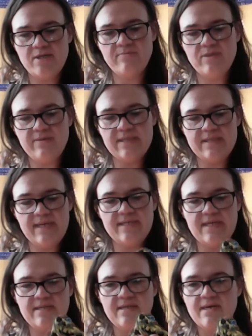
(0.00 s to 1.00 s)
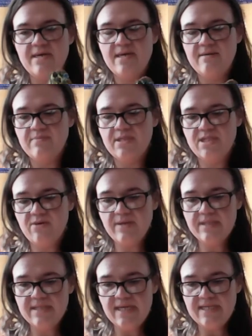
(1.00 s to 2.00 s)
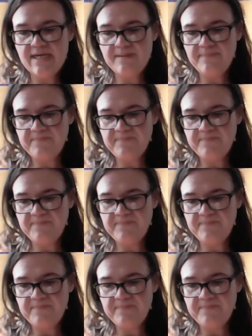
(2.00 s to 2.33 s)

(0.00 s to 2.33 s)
I'm so excited. So excited.